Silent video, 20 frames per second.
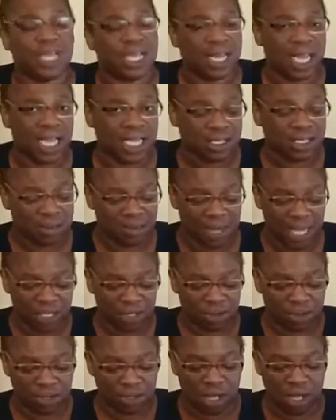hate
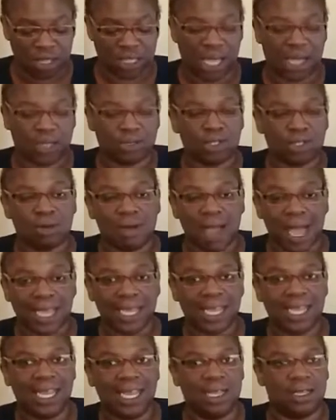Tabasco sauce. I'll try
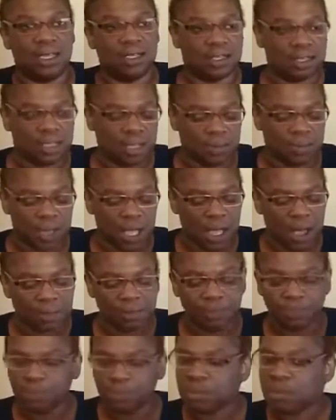it in something,
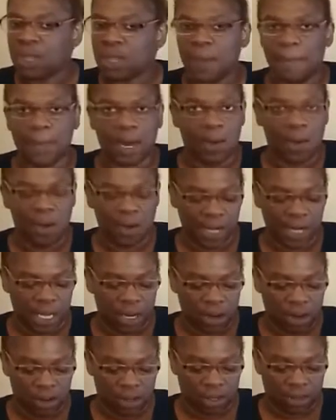but I won't eat
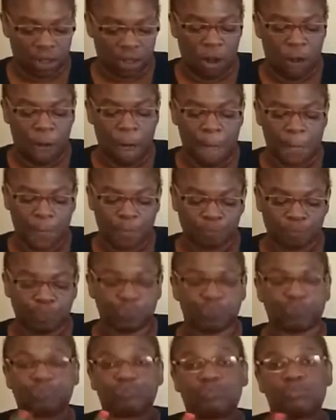it on its own.
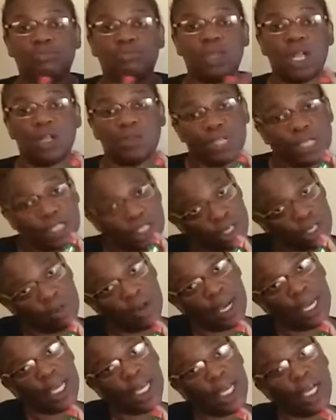This shit
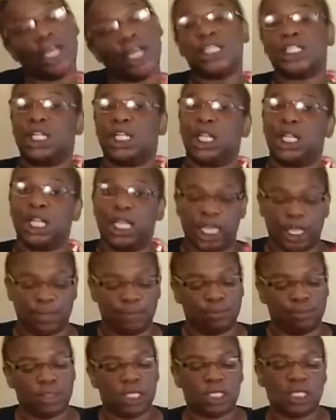right here is lit.
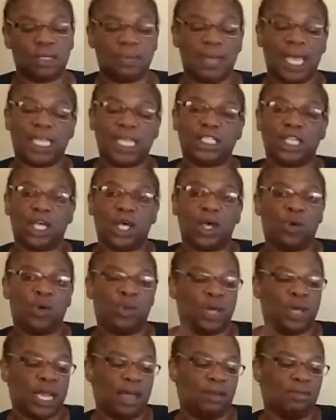Tabasco,
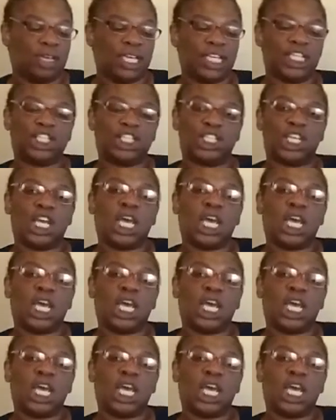when I reach